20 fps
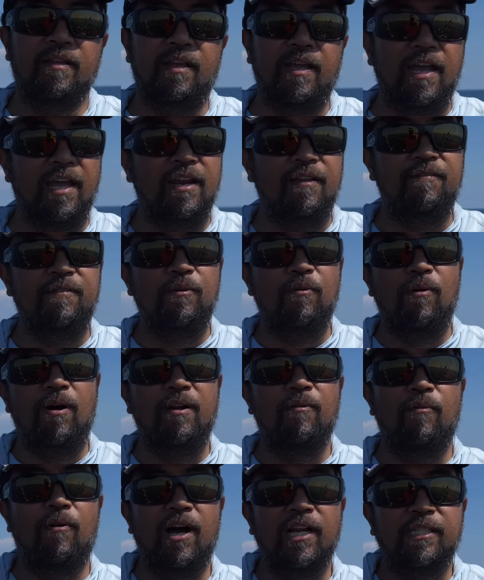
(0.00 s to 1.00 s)
And if you want
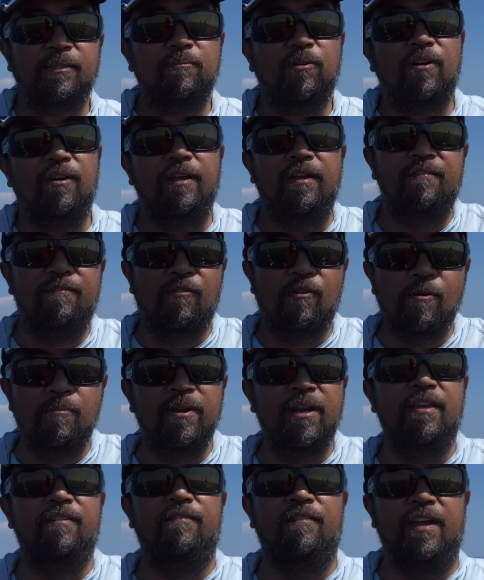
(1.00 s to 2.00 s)
to watch more
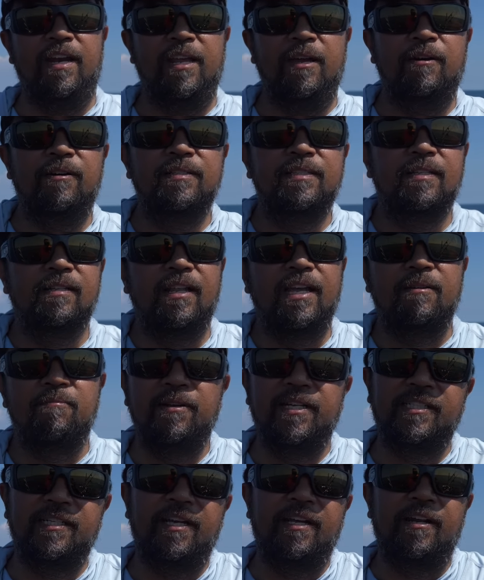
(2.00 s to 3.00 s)
informative videos, Lake
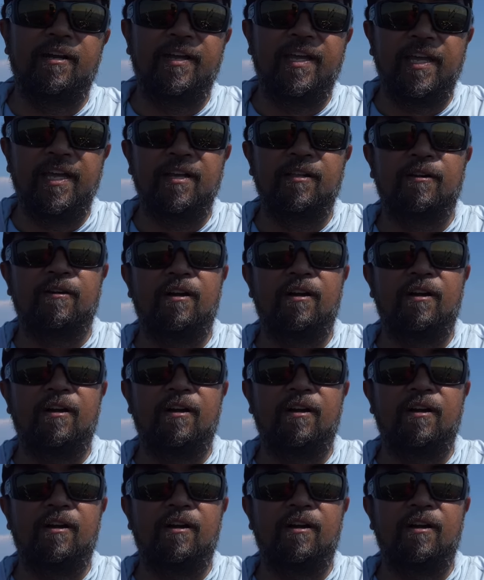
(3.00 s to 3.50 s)
Michigan Angler